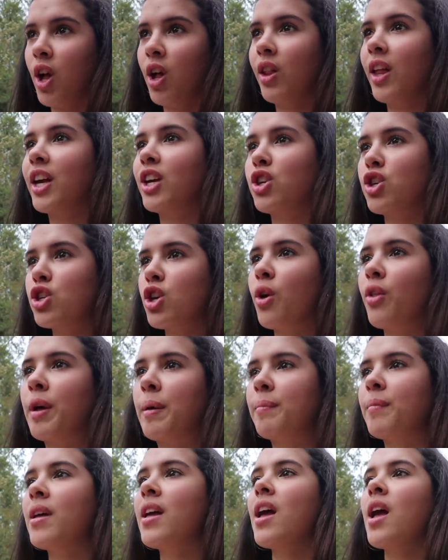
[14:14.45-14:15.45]
I'll like show
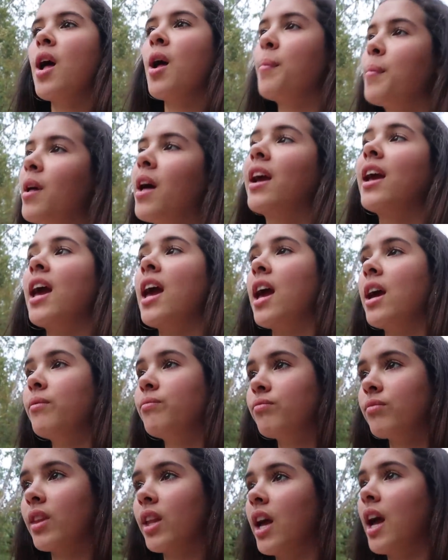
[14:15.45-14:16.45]
them, be like, hey,
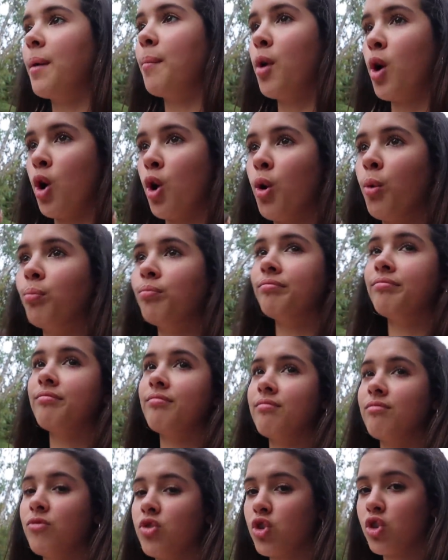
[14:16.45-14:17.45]
I'm home,
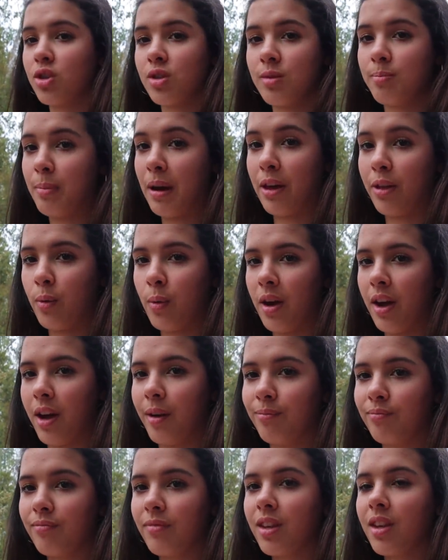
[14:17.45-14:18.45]
just by the
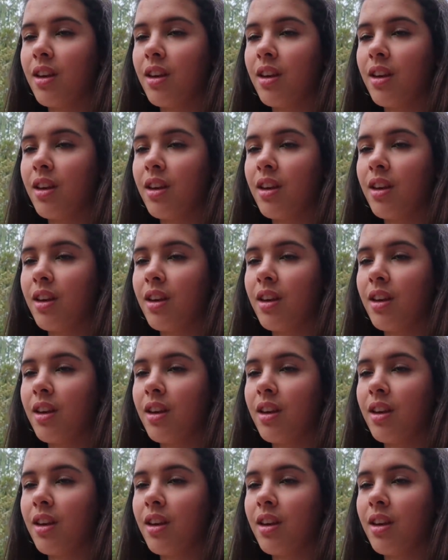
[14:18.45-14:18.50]
way.